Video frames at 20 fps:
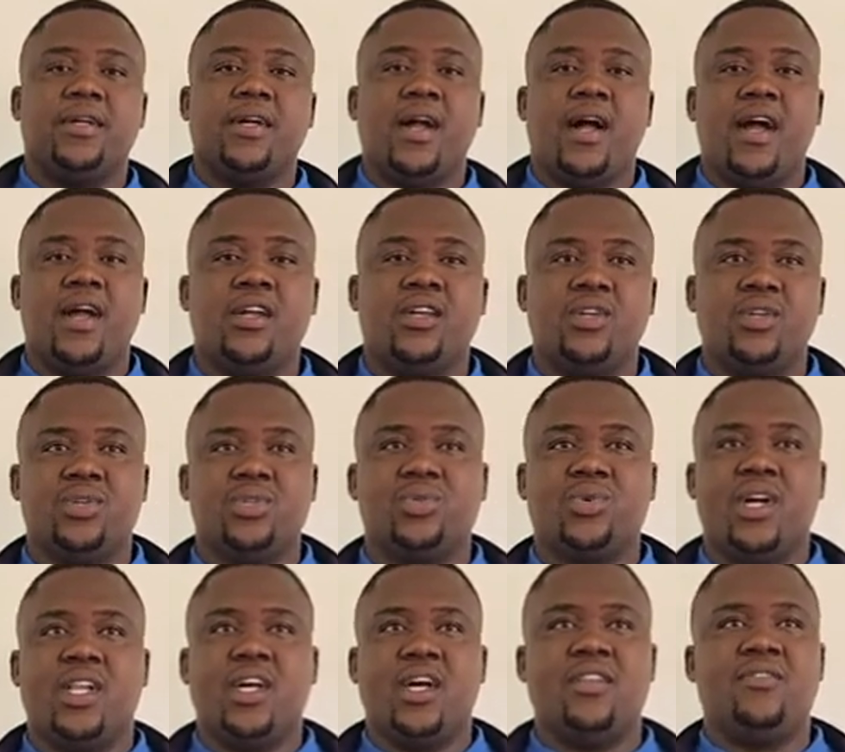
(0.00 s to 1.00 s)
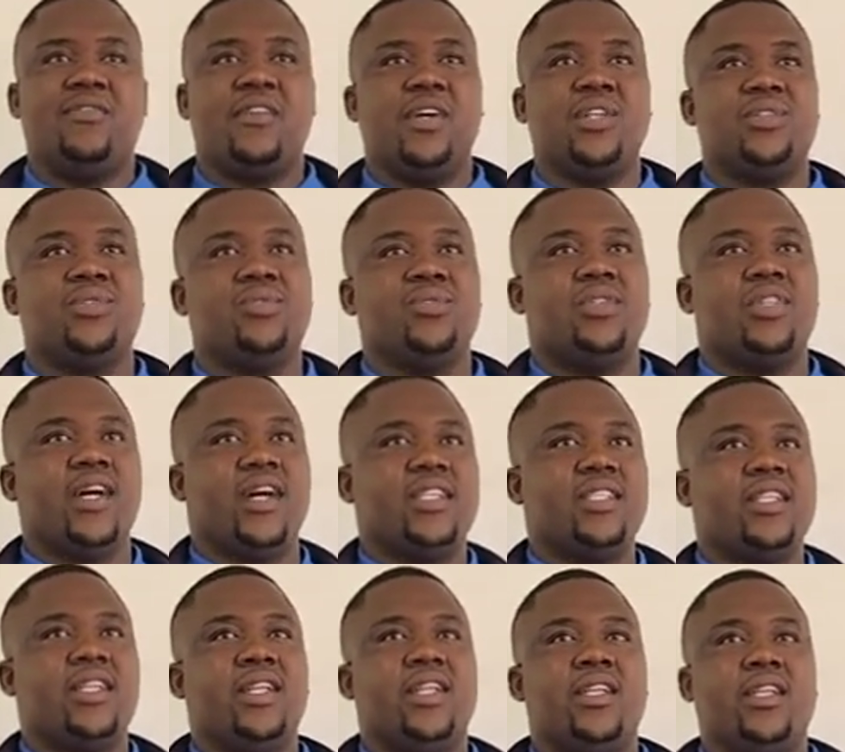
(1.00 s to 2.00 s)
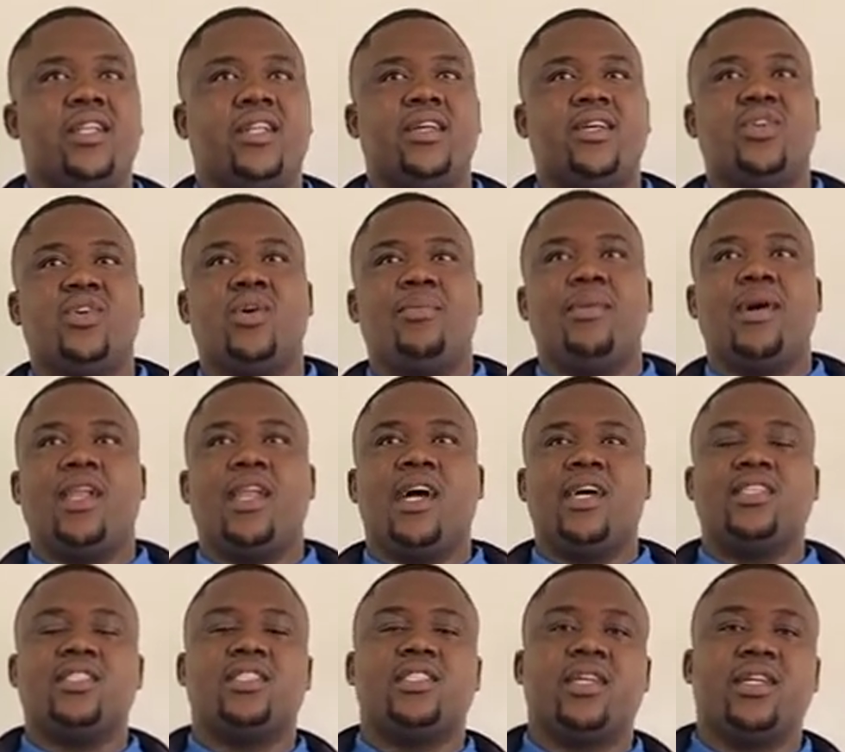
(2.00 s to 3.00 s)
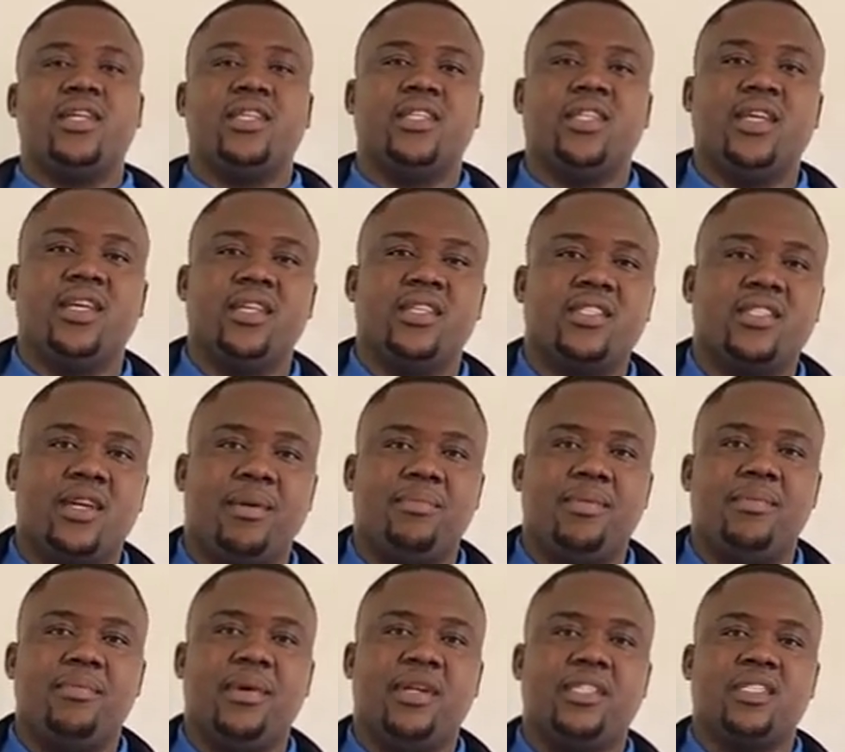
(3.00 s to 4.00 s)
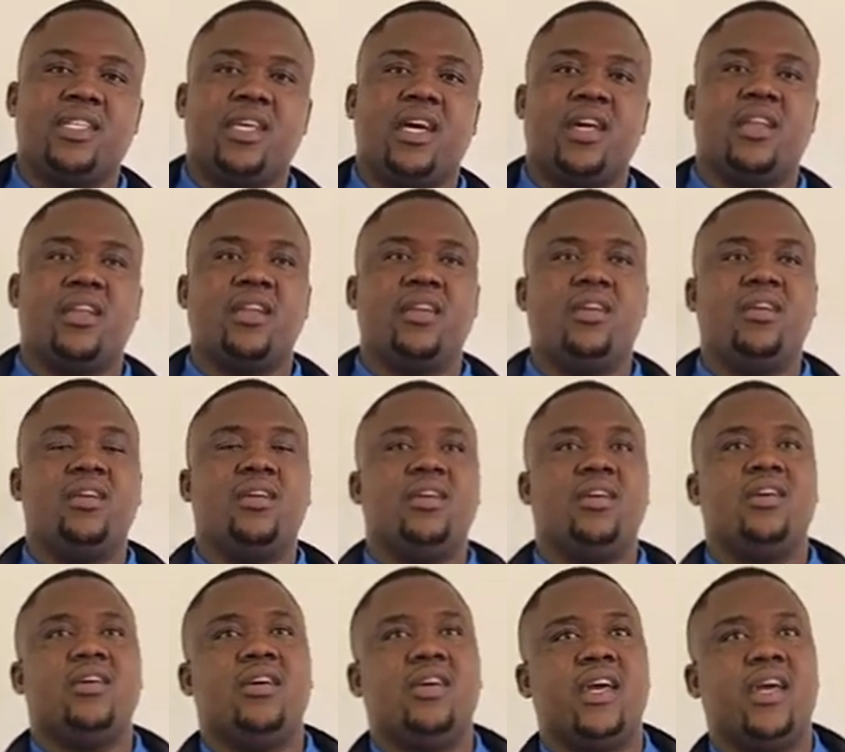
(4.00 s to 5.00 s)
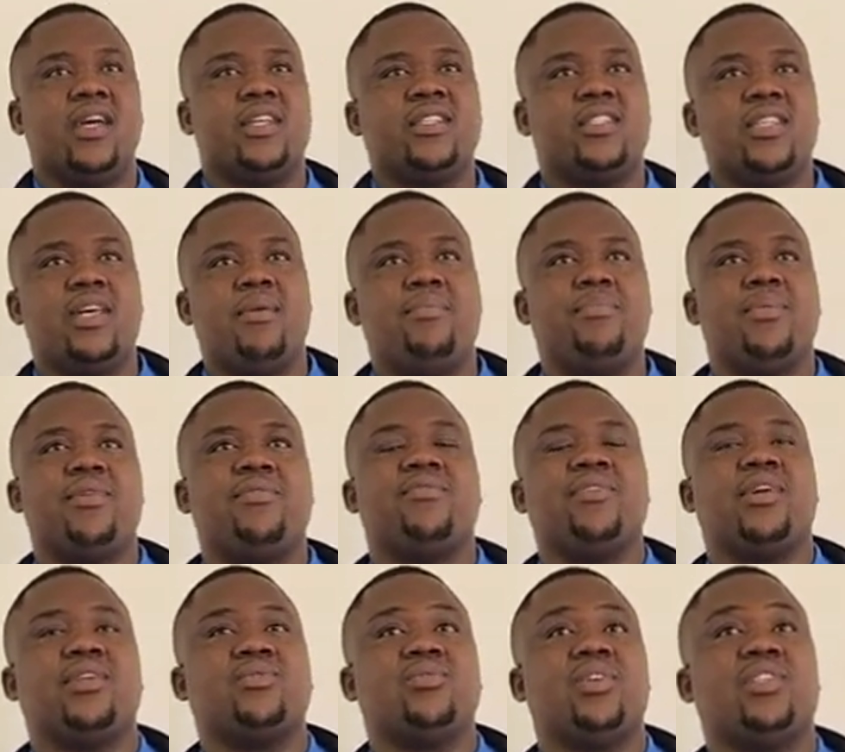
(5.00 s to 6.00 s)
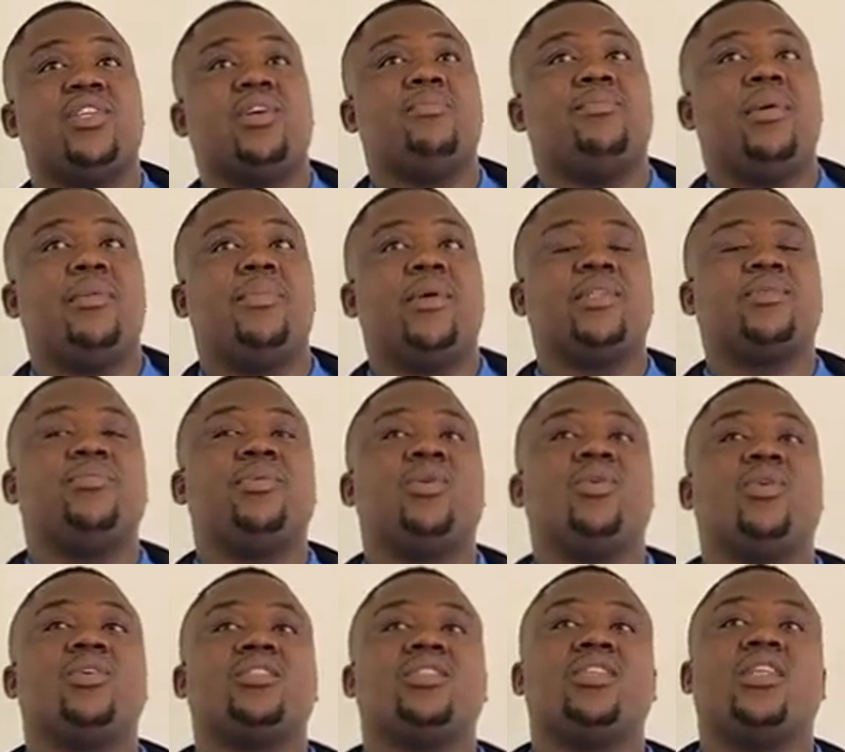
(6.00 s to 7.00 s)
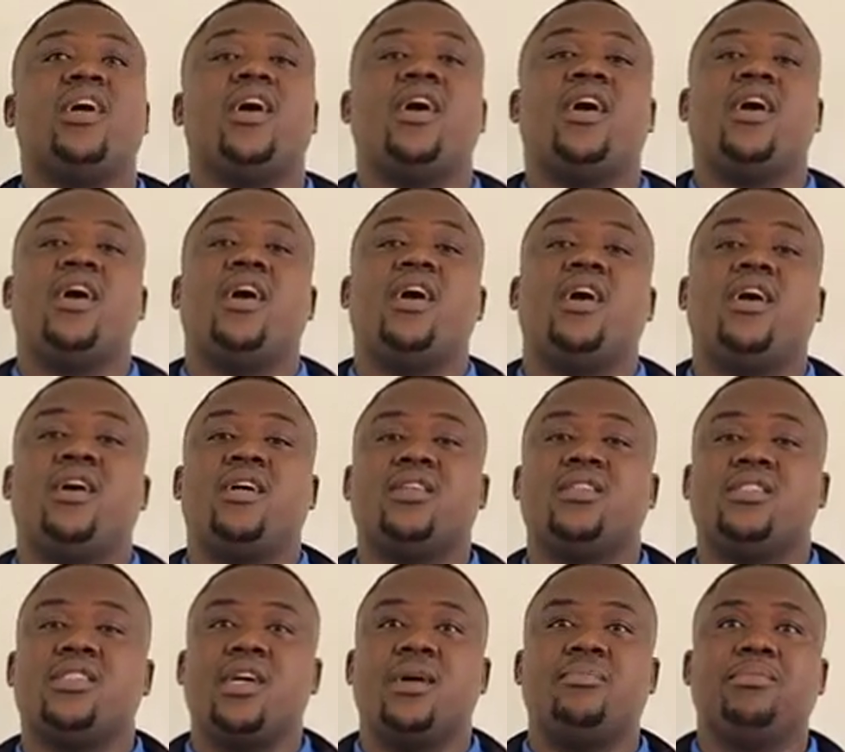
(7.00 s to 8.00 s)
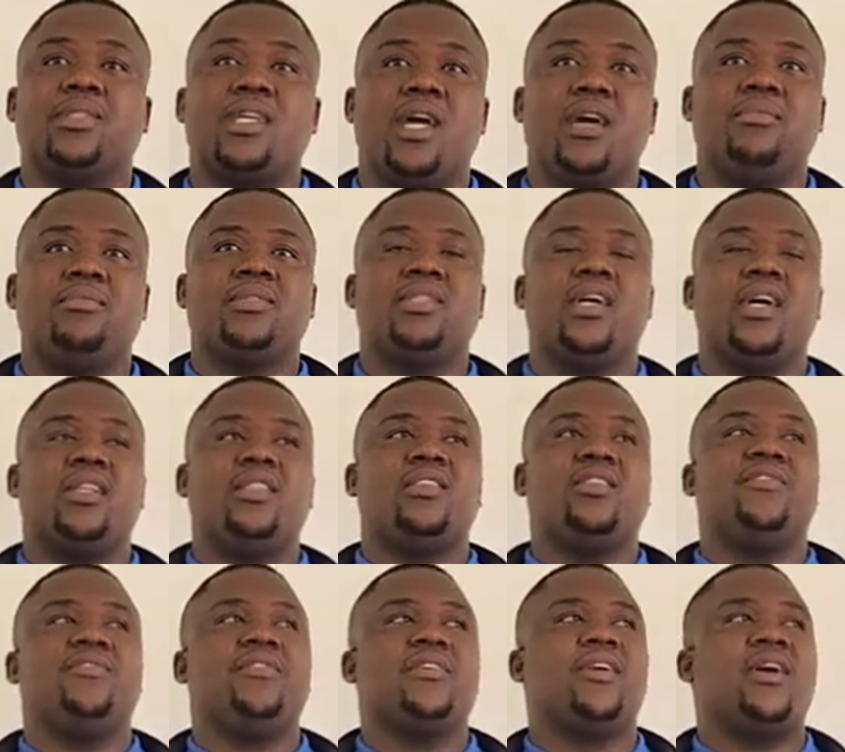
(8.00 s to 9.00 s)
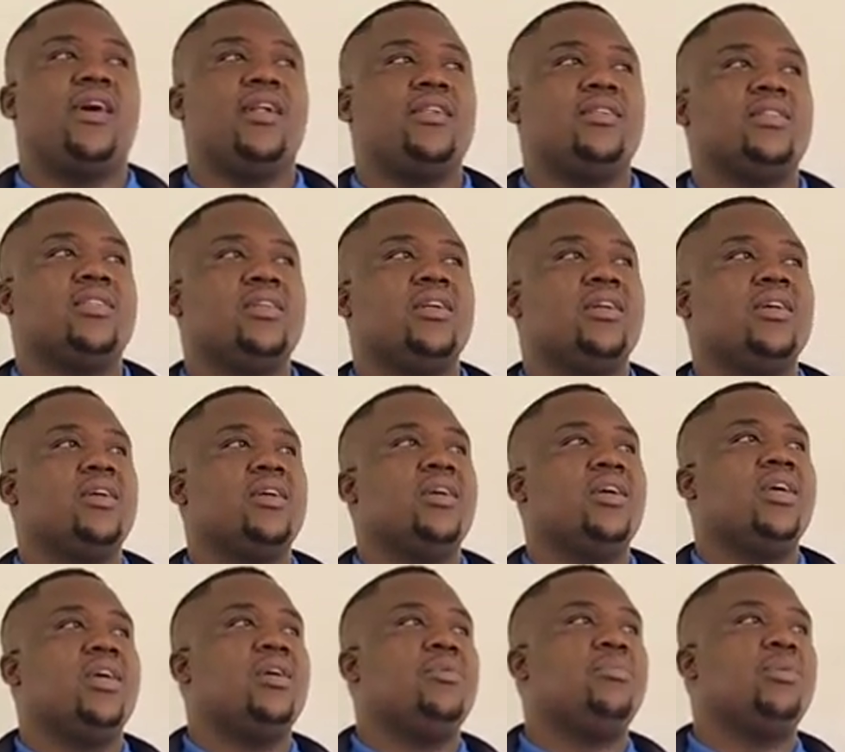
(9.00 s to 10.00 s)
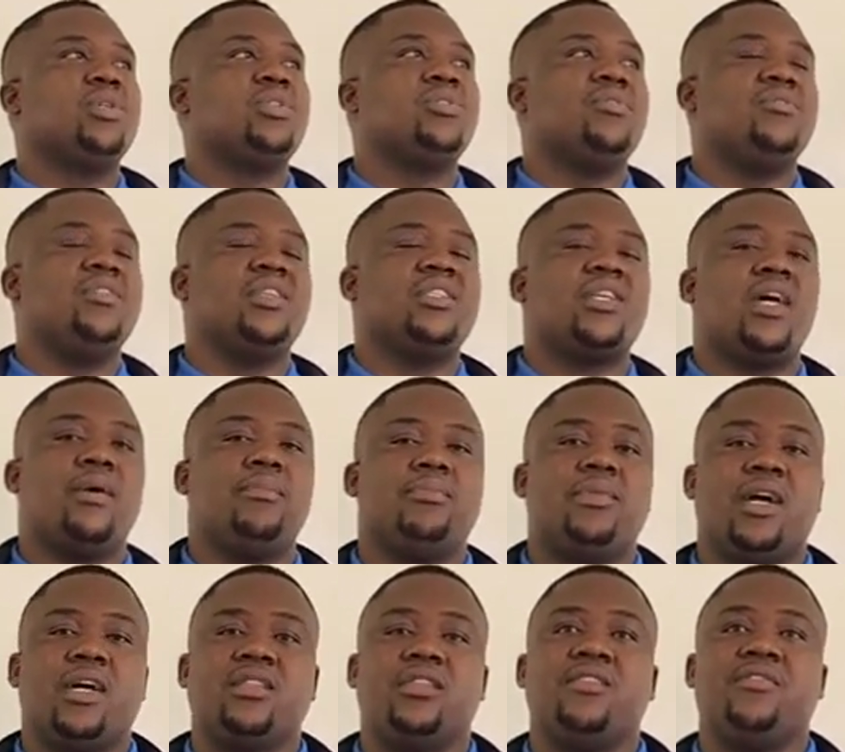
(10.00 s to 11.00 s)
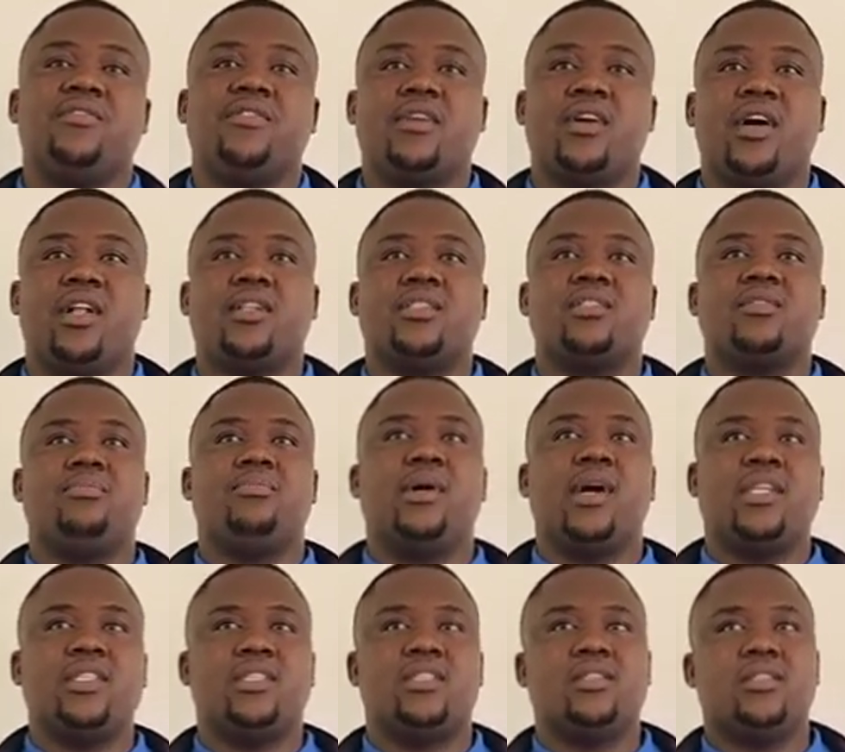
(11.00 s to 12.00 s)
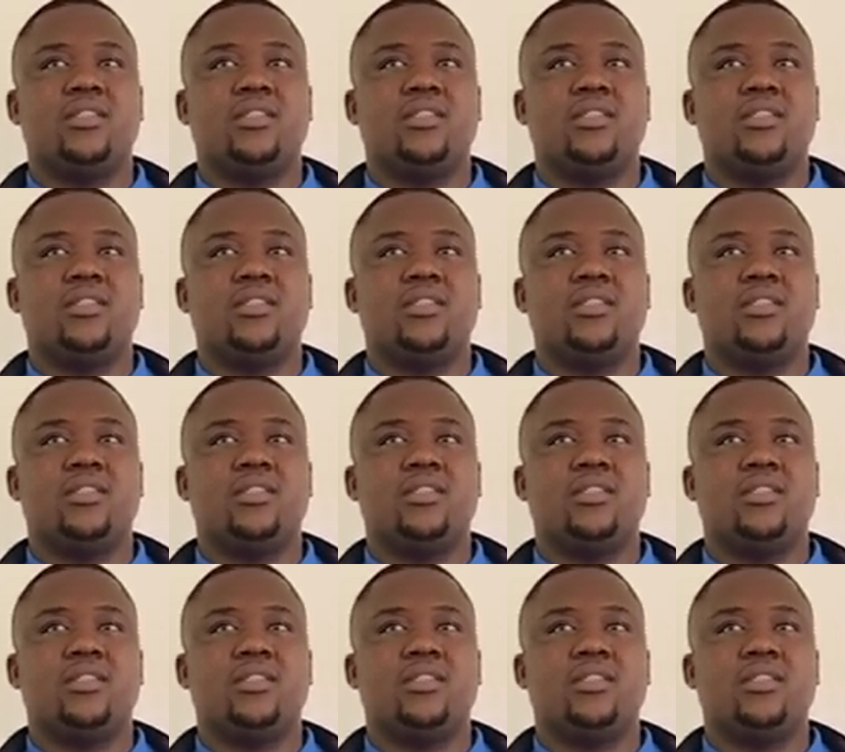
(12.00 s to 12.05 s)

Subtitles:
I usually advise you that normalize treating supplementary exam previous question papers, because sometimes they are difficult. In most of the time they are difficult, but